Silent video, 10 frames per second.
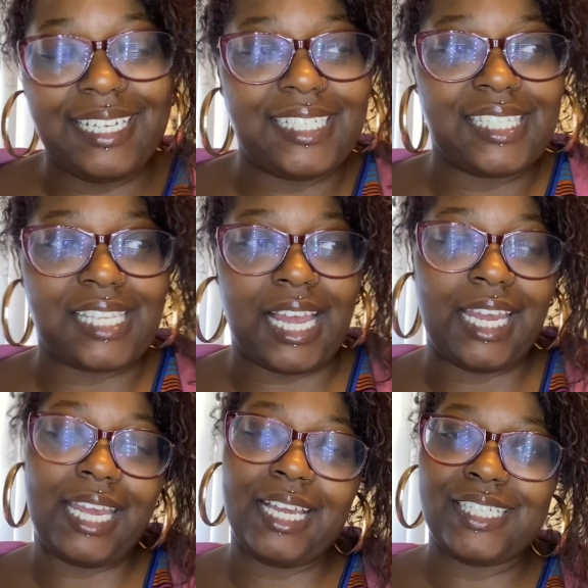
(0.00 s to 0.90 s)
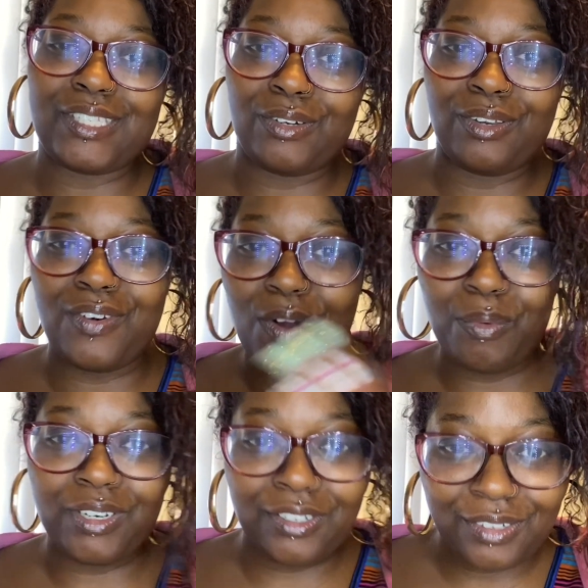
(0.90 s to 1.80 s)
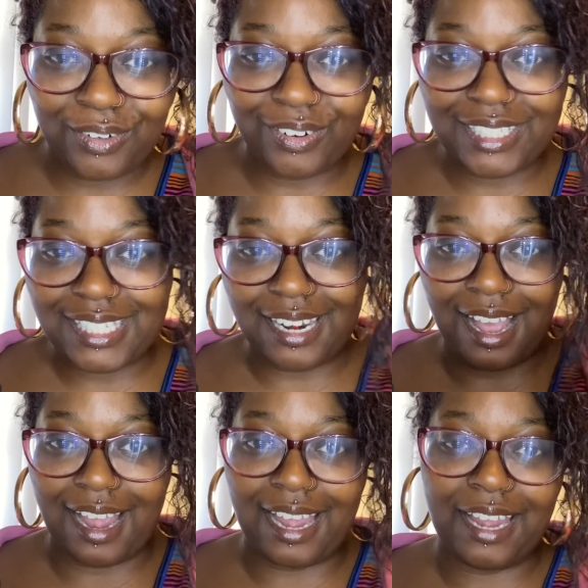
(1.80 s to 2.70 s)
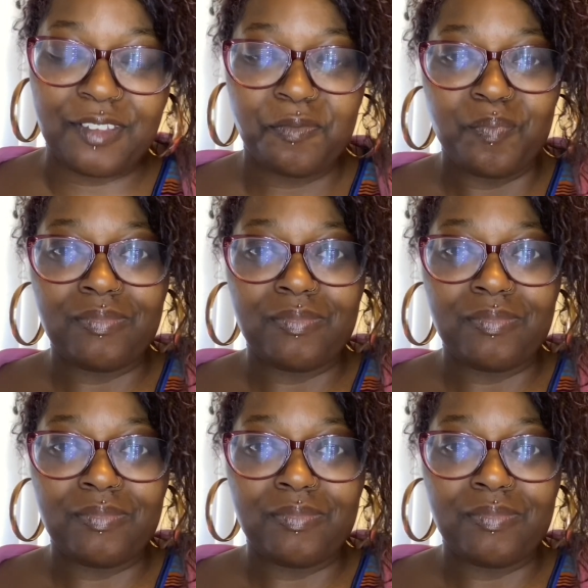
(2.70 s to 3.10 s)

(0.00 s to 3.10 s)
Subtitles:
He just like, hey, so, you know, what are you doing tonight?